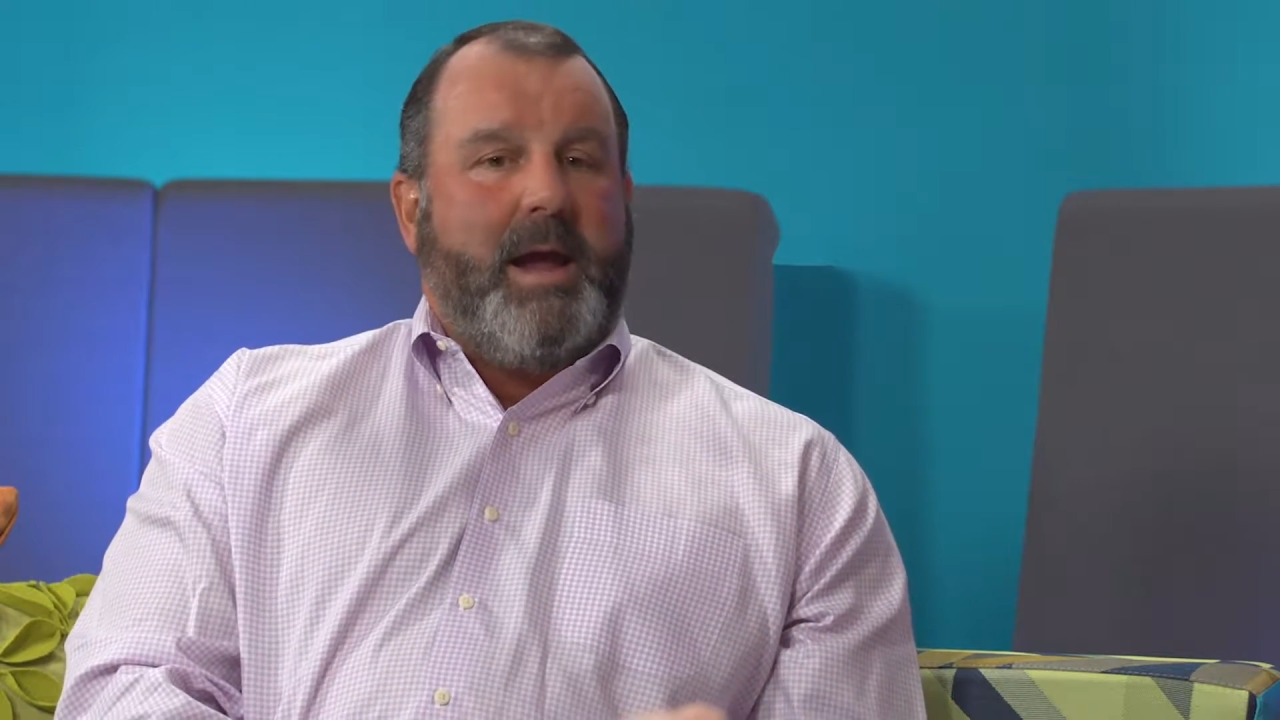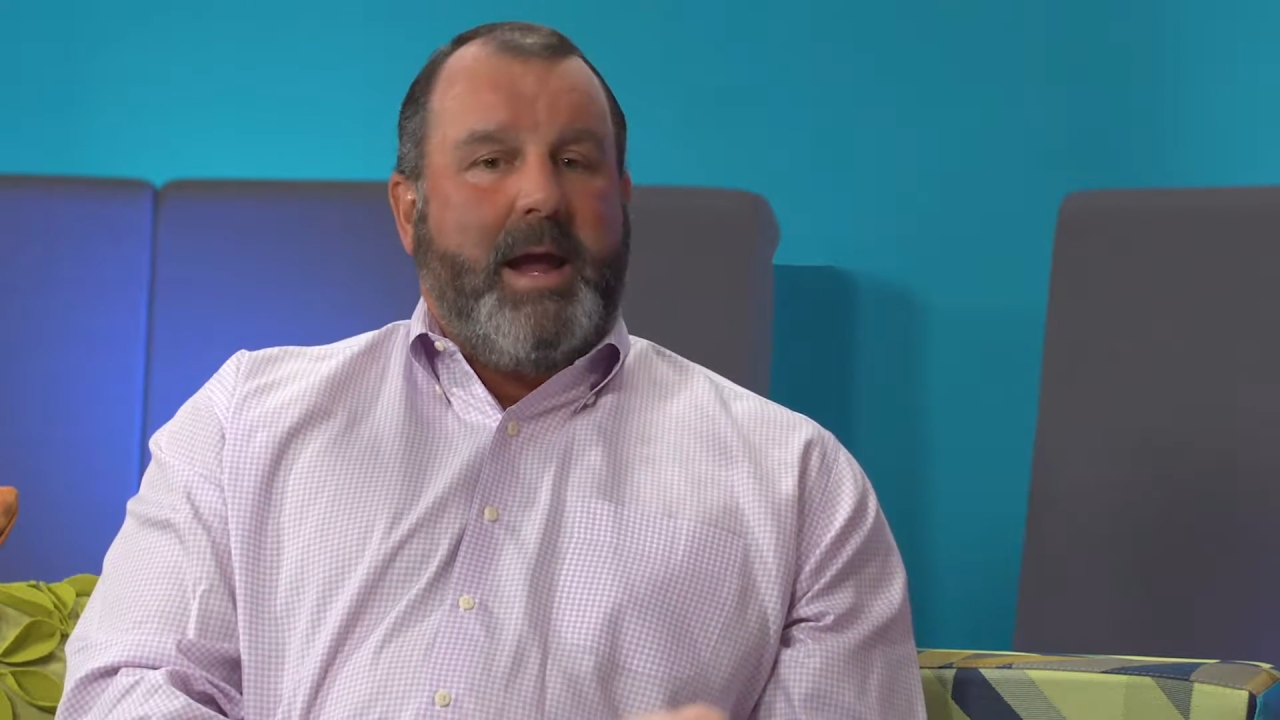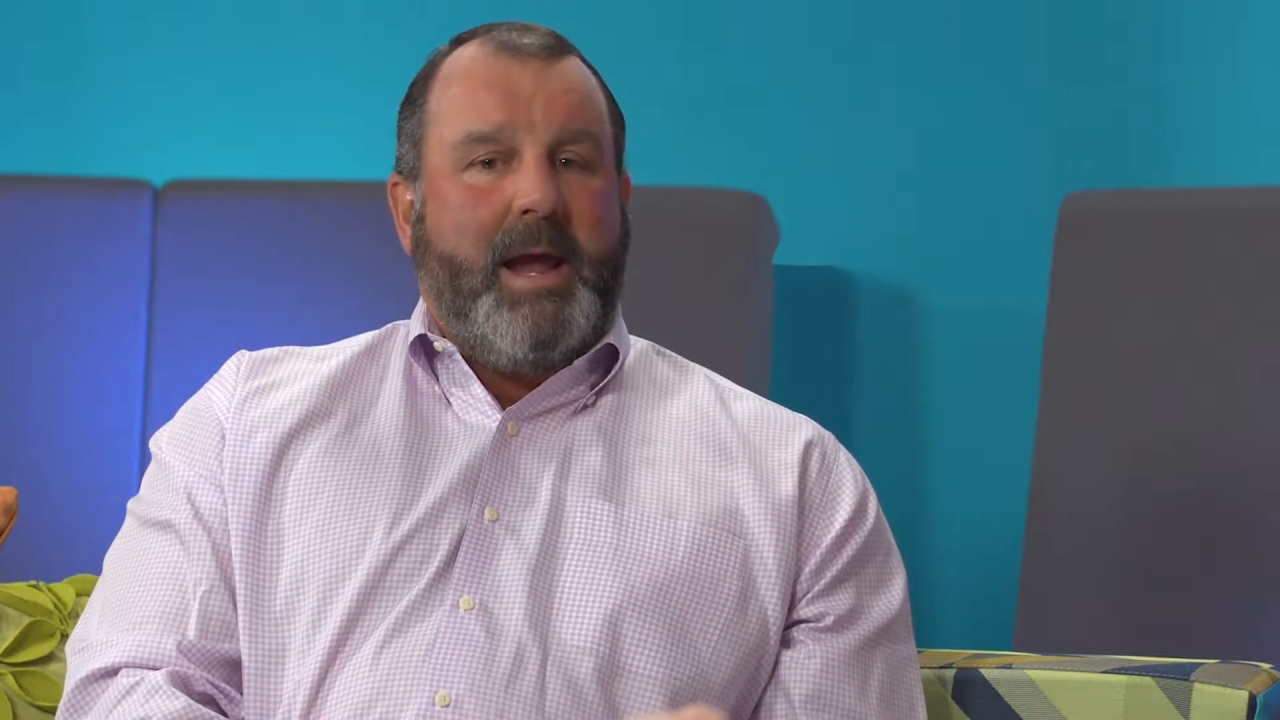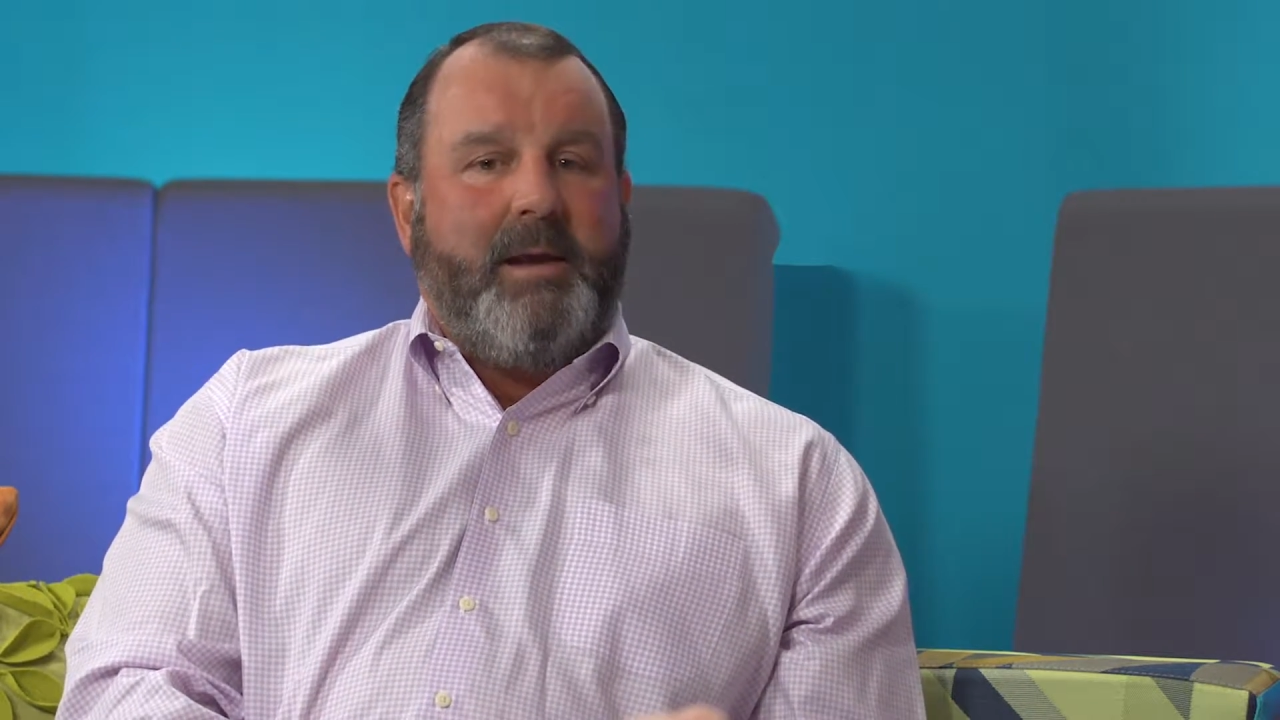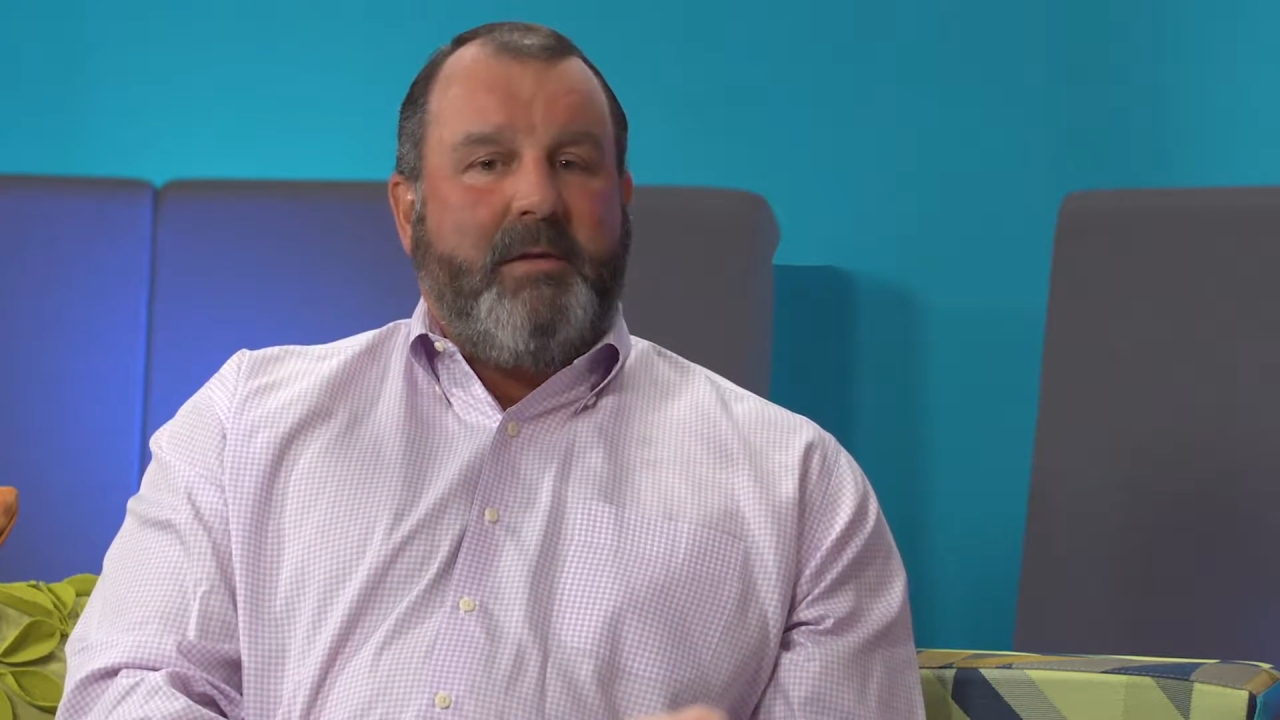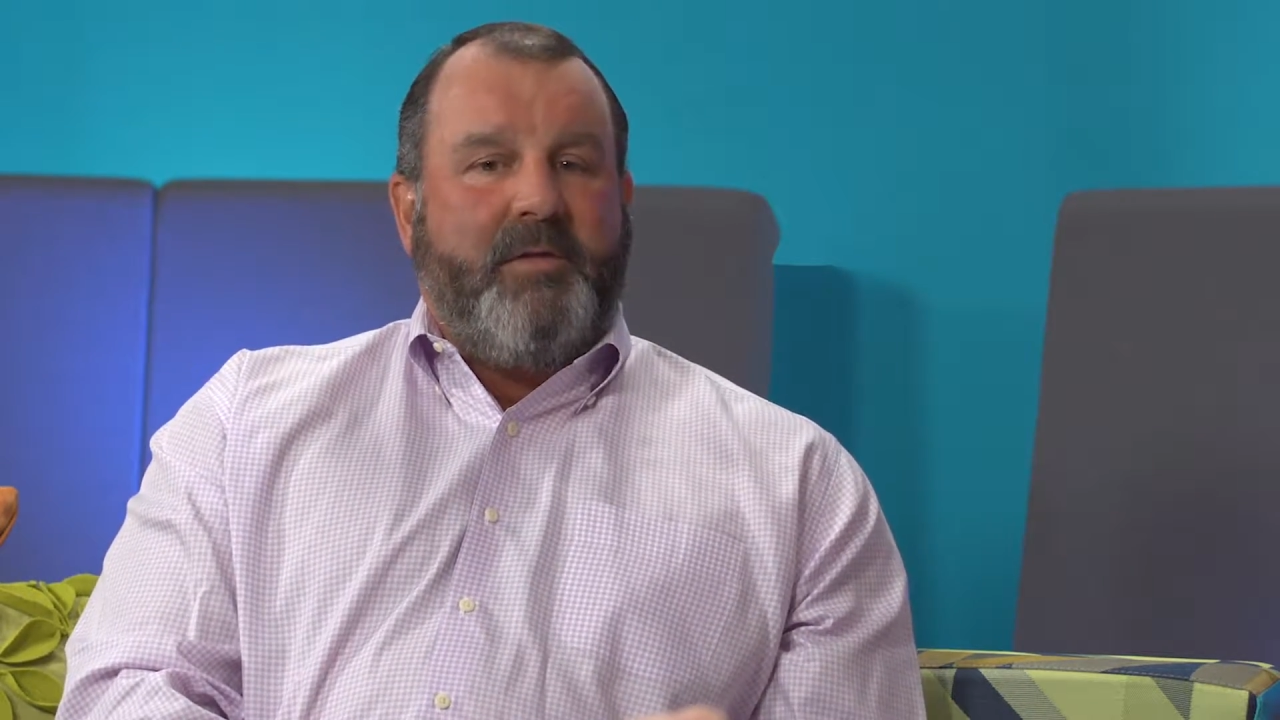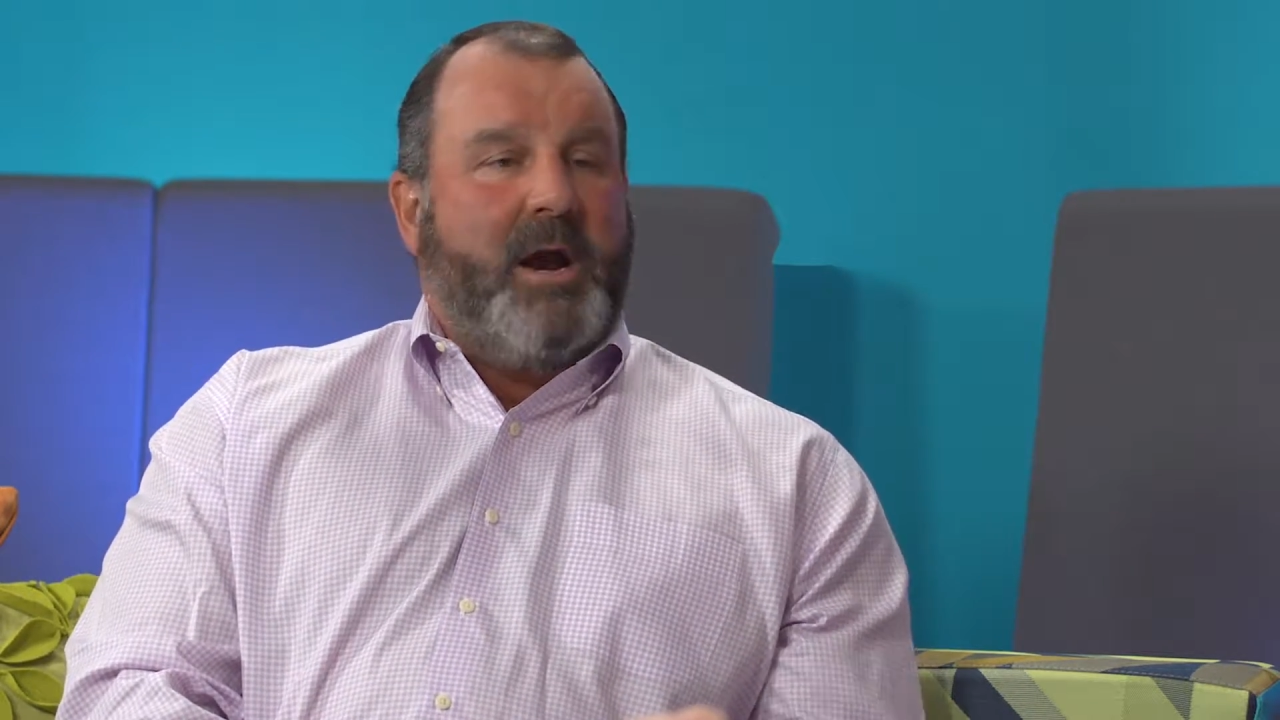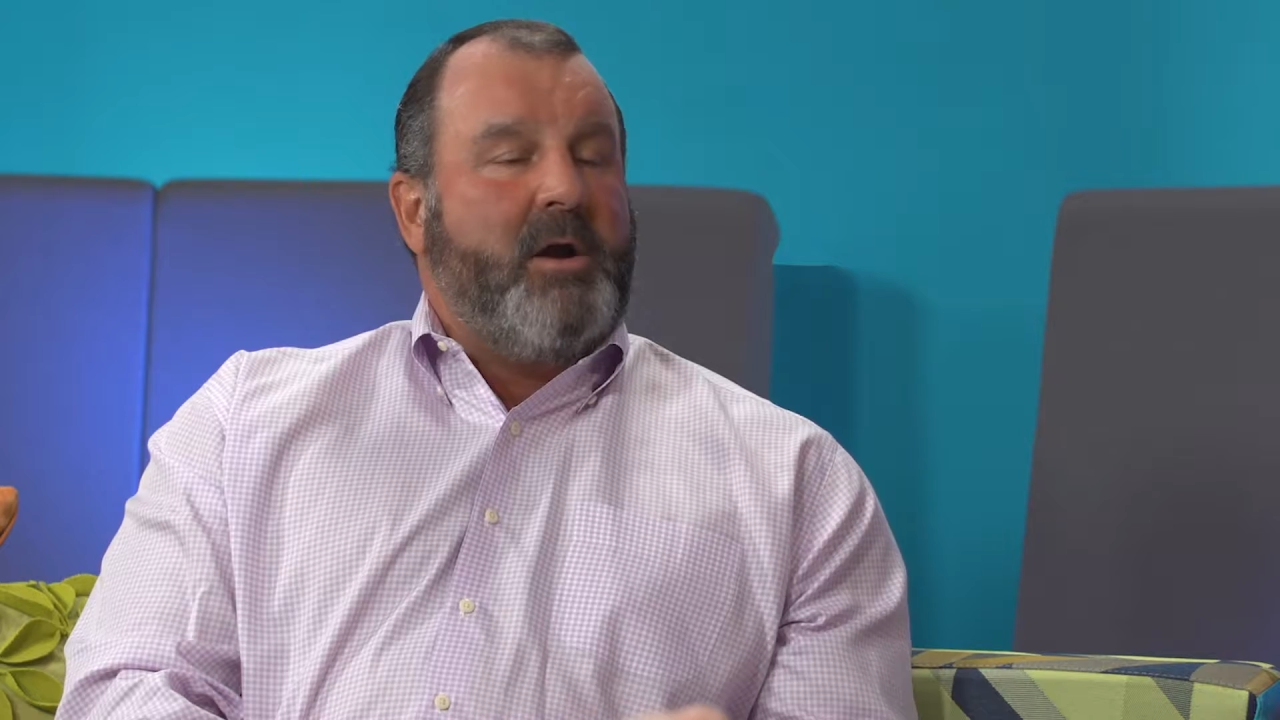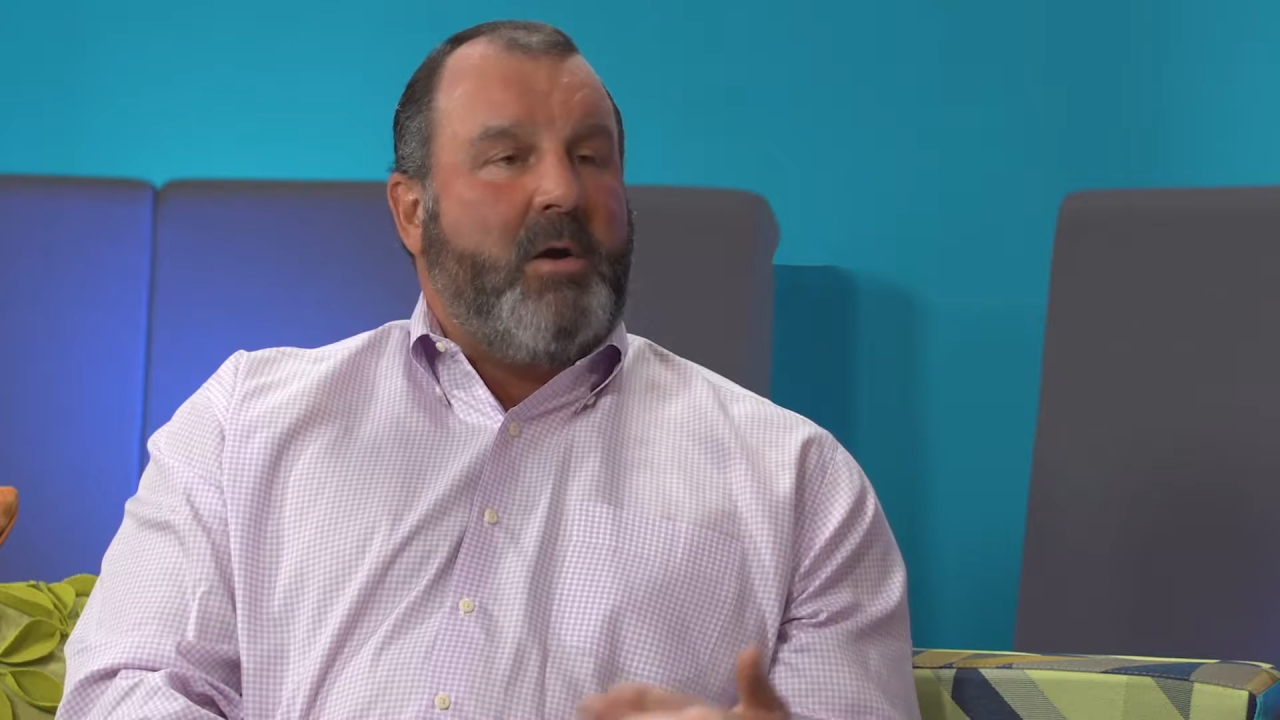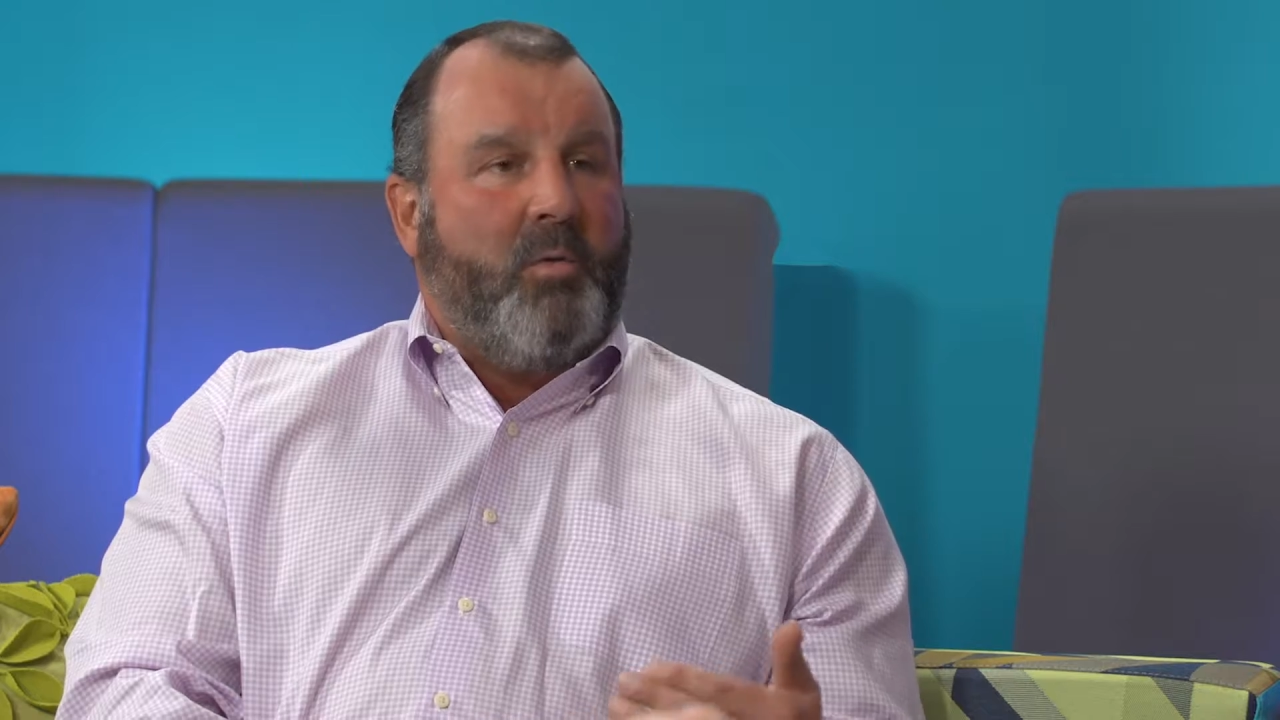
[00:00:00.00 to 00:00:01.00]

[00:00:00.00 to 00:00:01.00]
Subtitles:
and they're